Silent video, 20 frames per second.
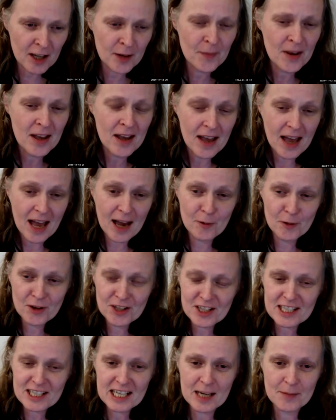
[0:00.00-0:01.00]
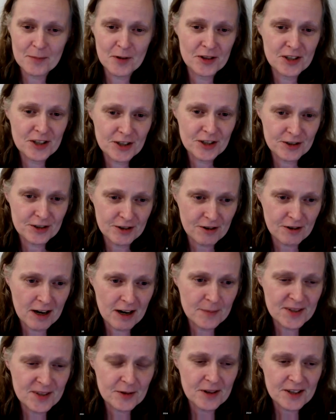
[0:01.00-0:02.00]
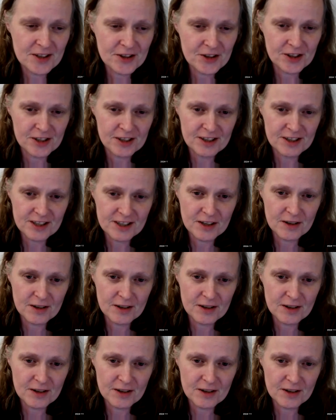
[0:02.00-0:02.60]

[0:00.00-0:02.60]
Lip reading: I want to come on to Graham's question.